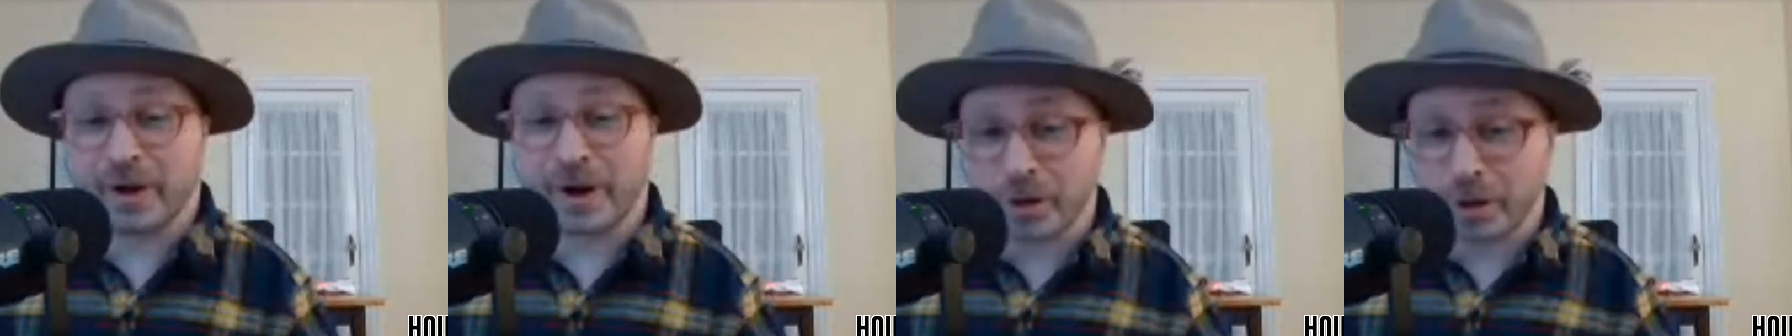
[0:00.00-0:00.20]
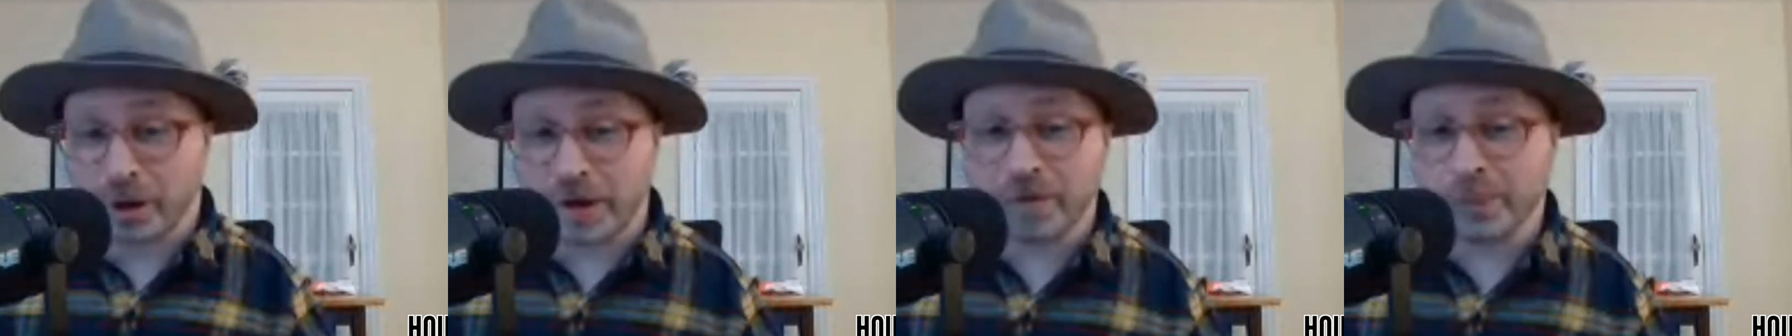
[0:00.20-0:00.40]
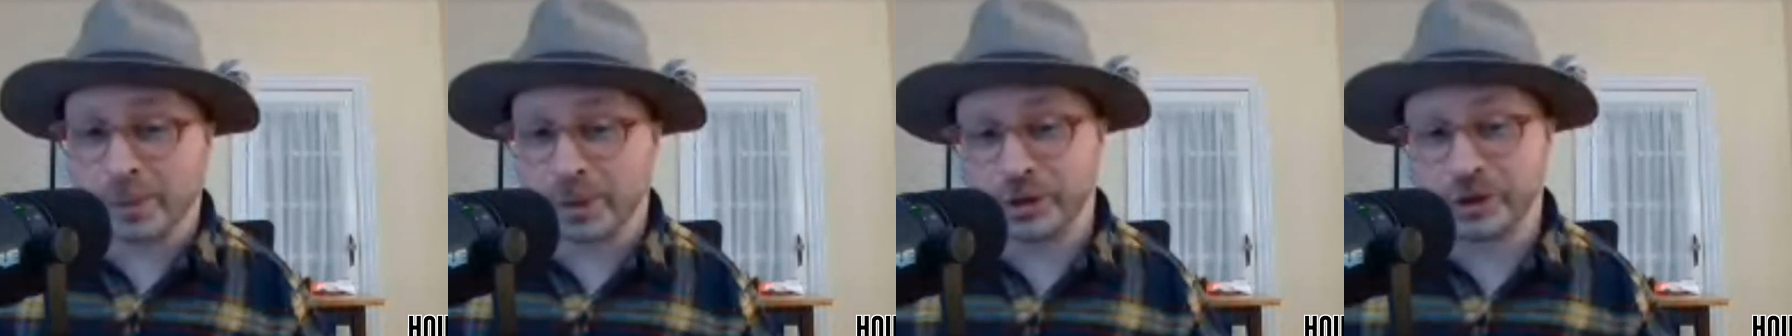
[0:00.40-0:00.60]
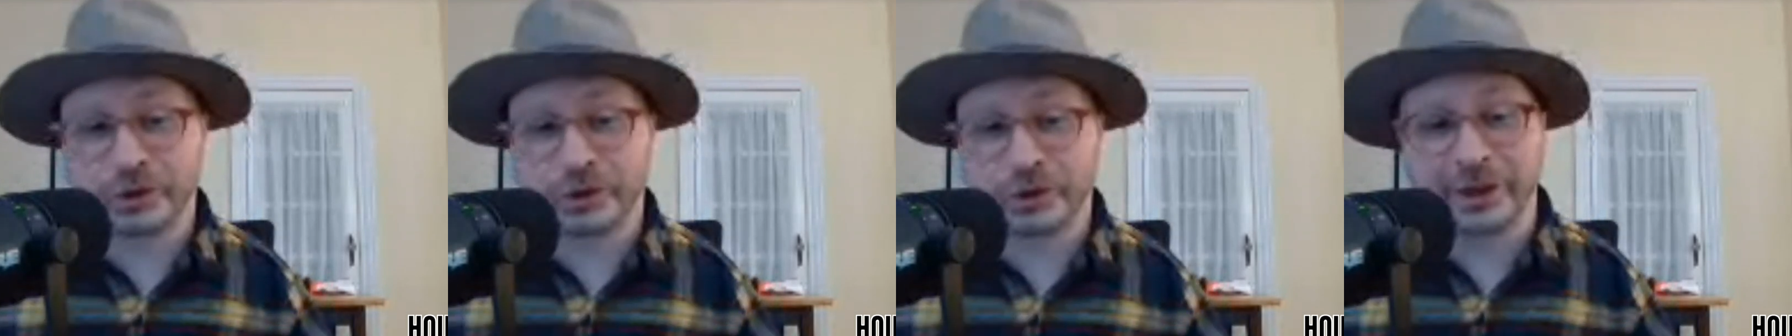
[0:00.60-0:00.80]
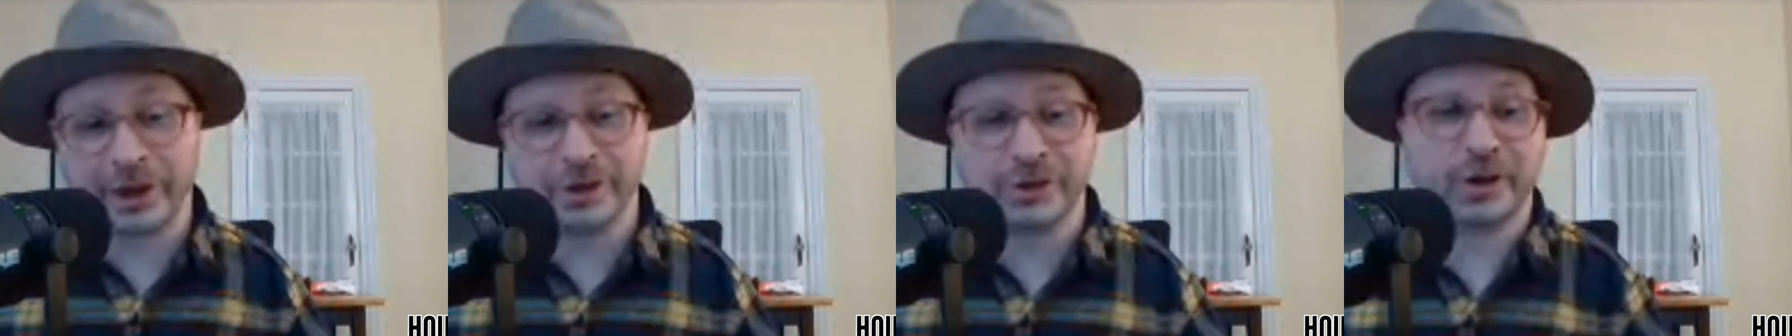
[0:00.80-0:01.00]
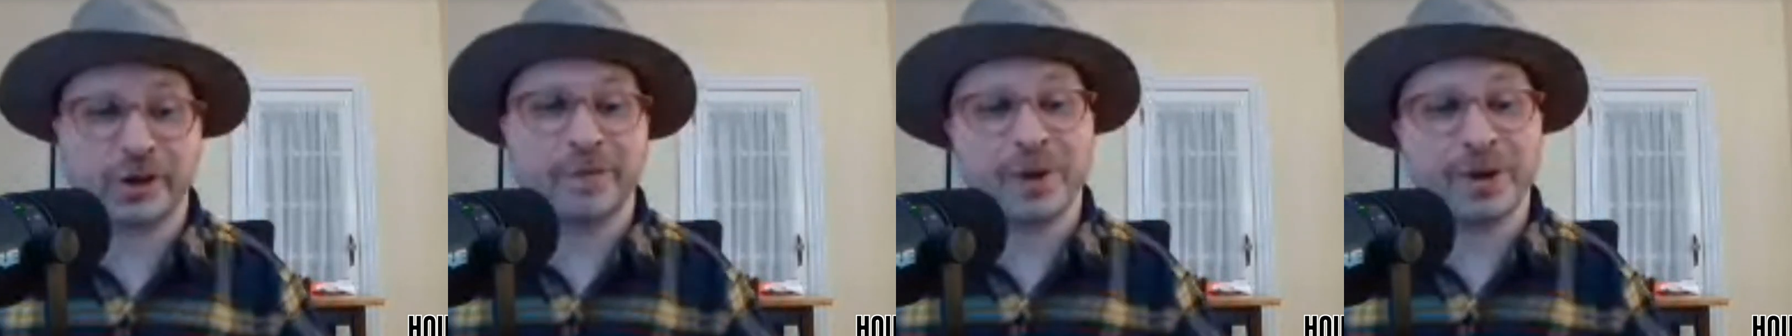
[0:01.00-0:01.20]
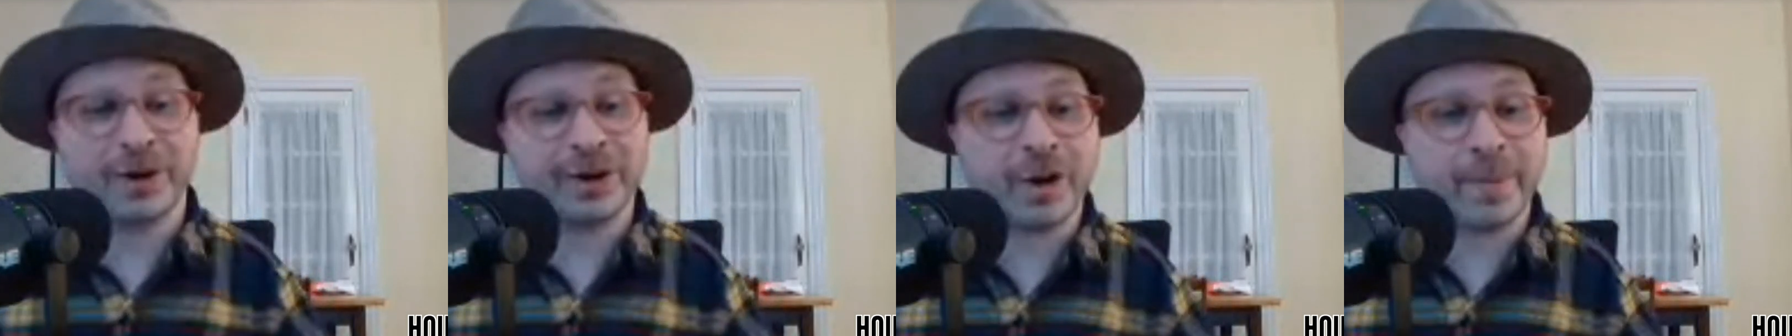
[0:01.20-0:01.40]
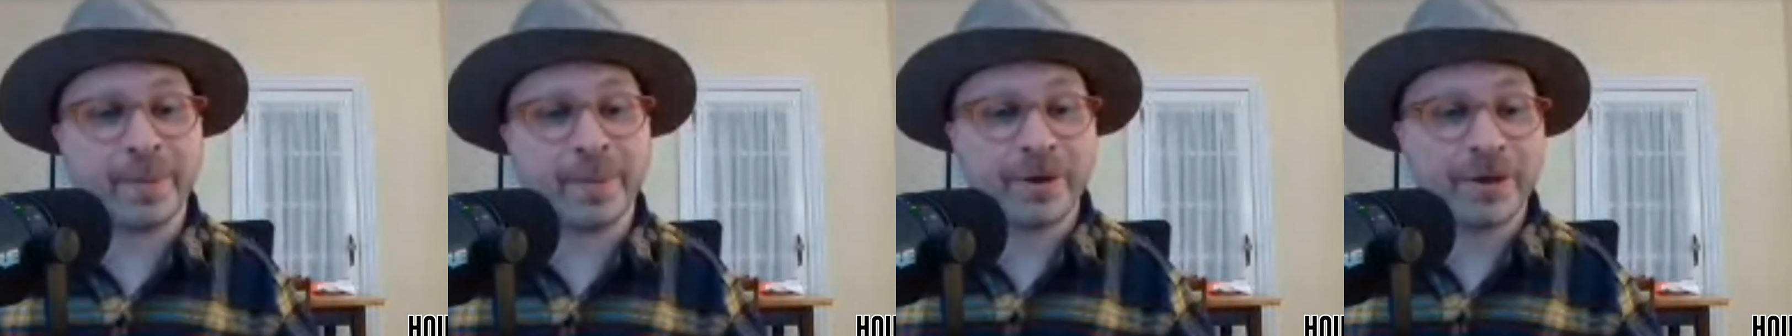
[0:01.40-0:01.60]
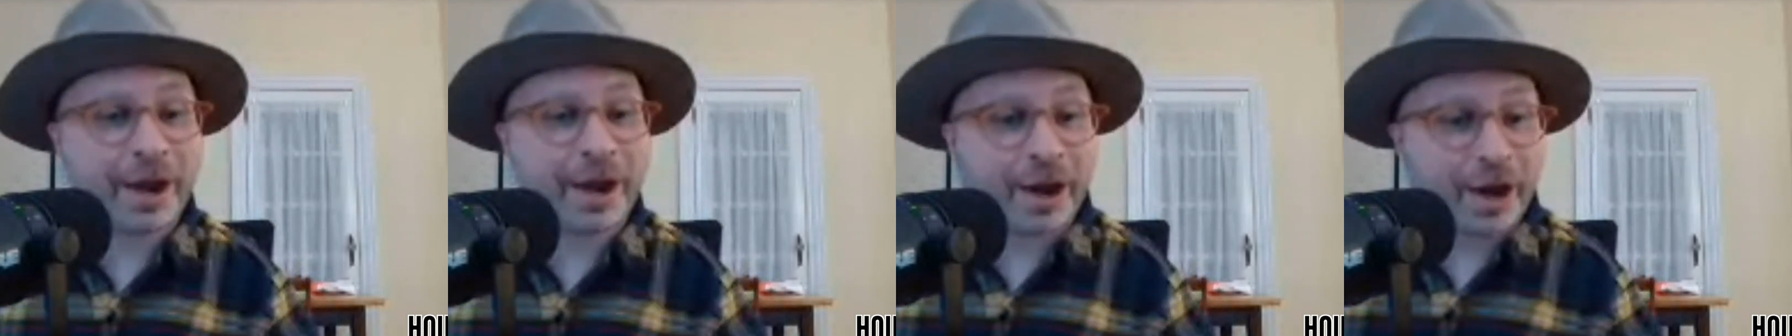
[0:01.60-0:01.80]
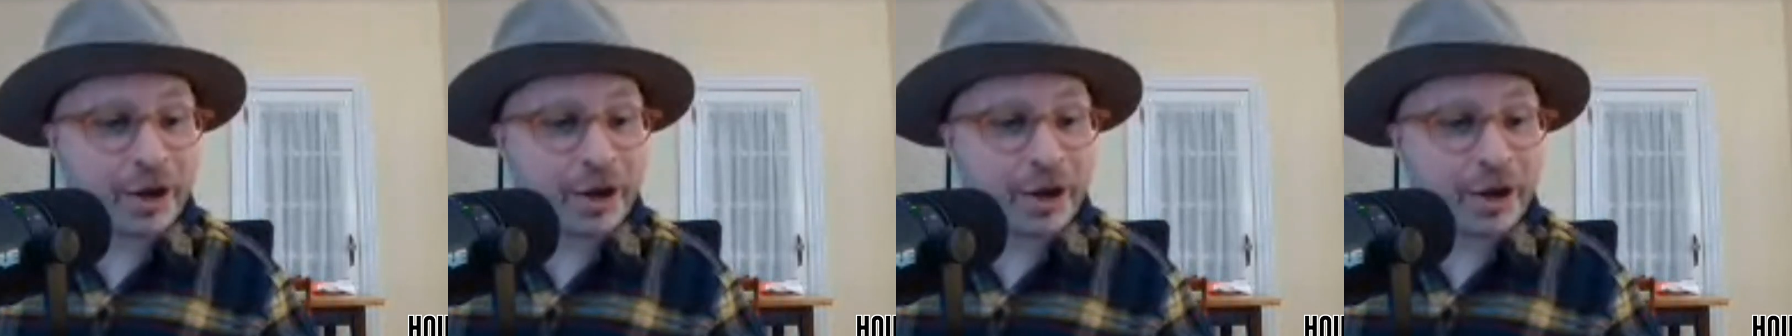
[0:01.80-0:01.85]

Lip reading: the federal government certainly has enough money to bear